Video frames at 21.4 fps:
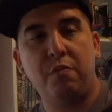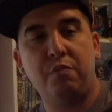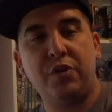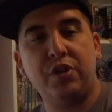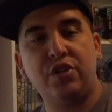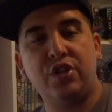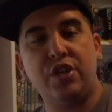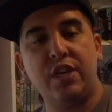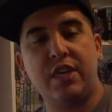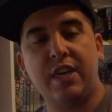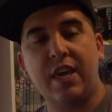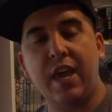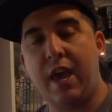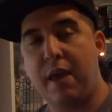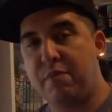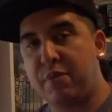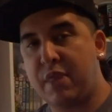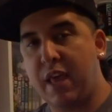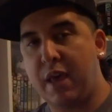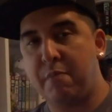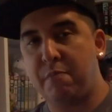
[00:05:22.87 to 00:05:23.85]
But she
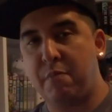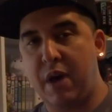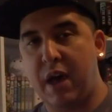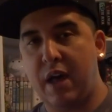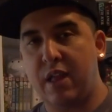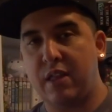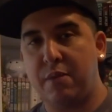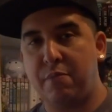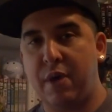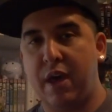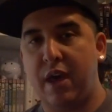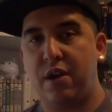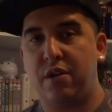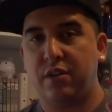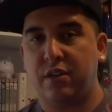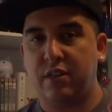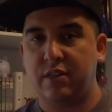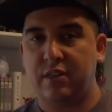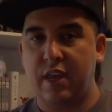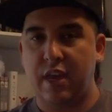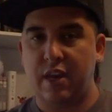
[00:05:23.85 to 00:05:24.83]
kept that Motley pattern
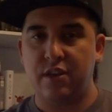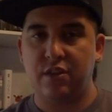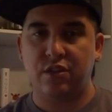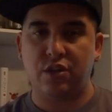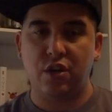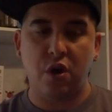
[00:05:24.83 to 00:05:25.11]
because that is